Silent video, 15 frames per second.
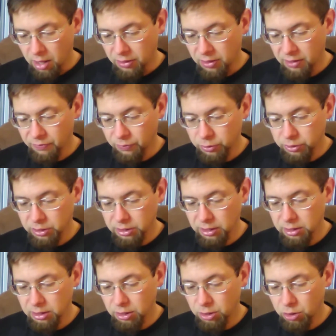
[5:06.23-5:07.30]
Then for
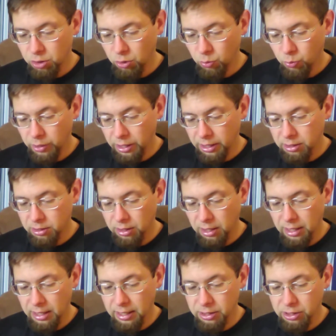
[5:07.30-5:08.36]
sixty two weeks
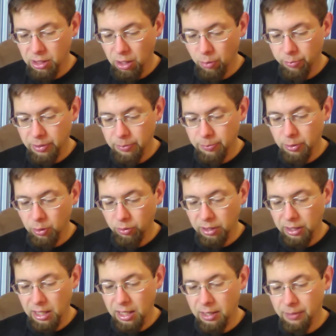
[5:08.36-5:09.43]
it shall be built
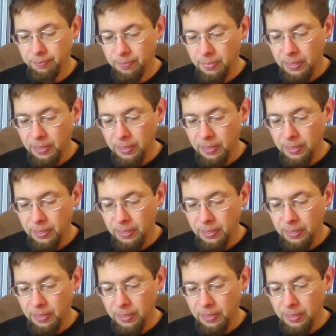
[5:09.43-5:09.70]
again,